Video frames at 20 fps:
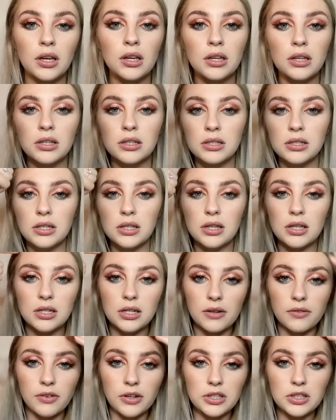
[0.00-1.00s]
See the
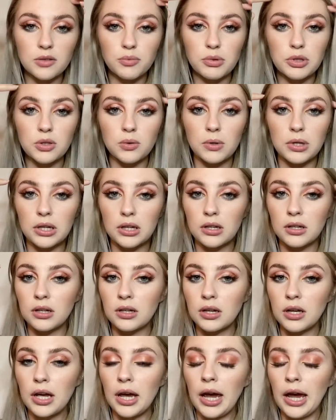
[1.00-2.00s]
difference between?
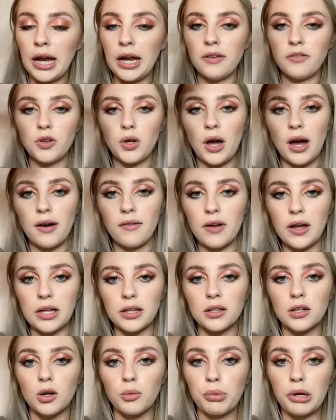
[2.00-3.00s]
And if you have a
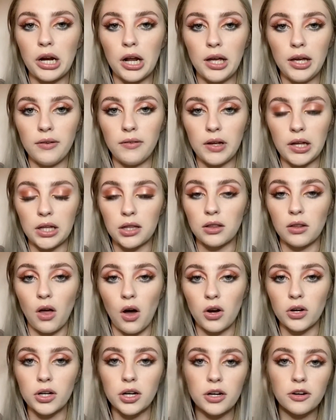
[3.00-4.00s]
little bit of a
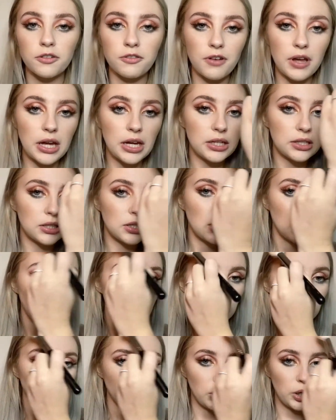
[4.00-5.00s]
longer face,
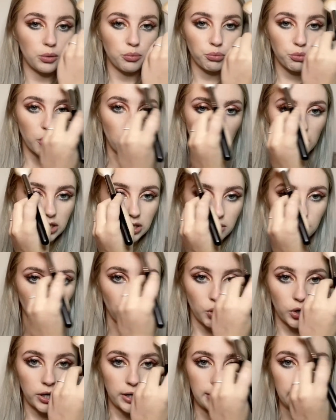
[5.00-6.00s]
you can bronze more
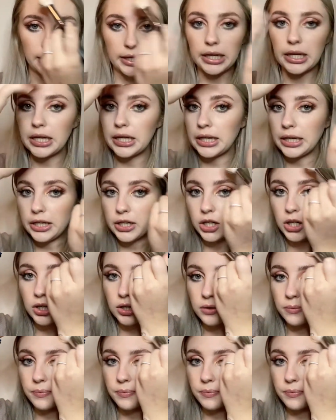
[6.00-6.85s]
in here.